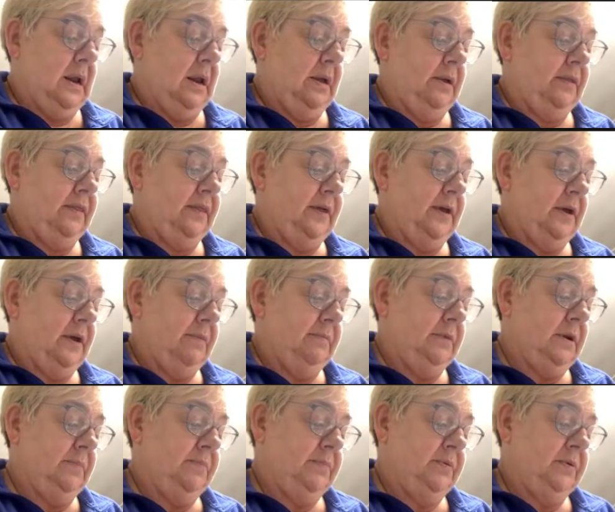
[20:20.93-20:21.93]
And I think I'm
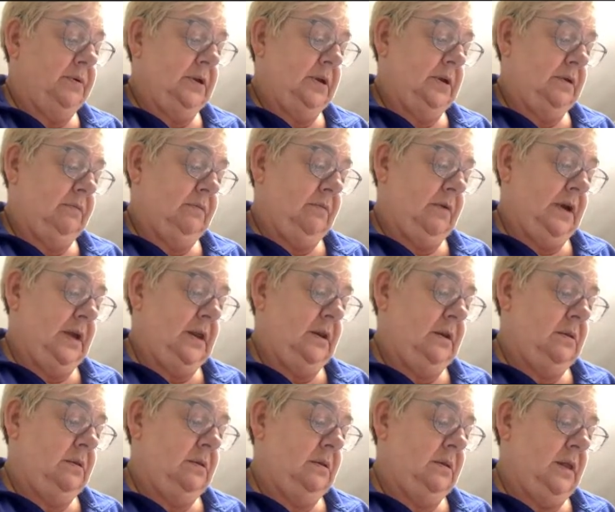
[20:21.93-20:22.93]
going to put it right
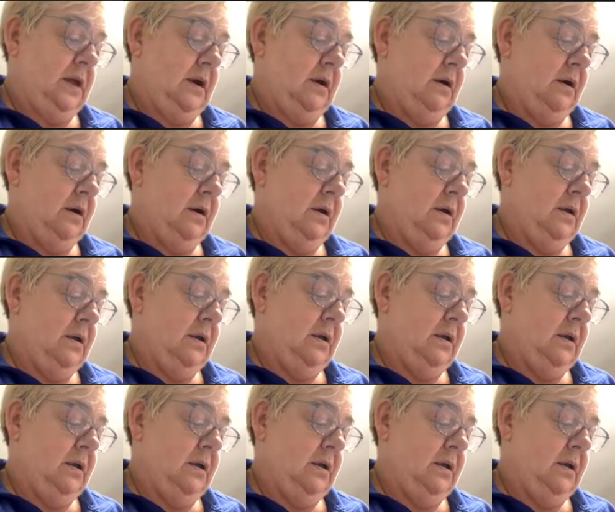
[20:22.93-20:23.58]
there.